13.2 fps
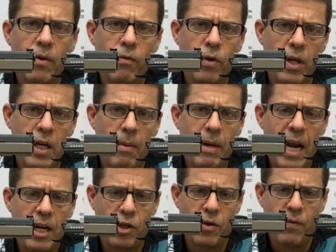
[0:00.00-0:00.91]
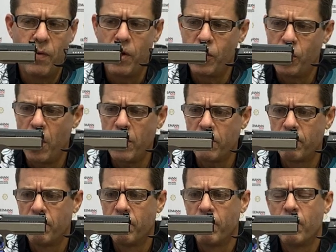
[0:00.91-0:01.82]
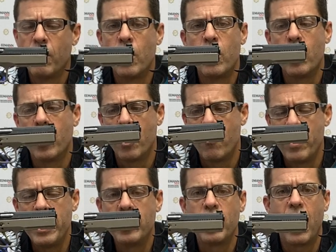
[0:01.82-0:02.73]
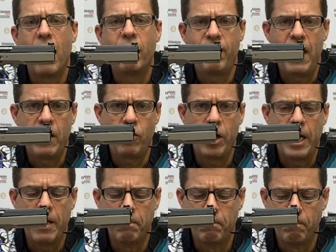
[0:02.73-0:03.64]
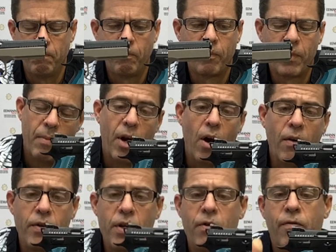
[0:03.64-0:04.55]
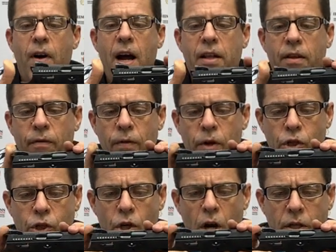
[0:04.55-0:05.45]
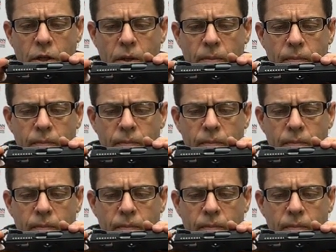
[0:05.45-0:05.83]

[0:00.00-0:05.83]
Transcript: for the double action first shot, you can reach our flat trigger. But after you fired the first shot,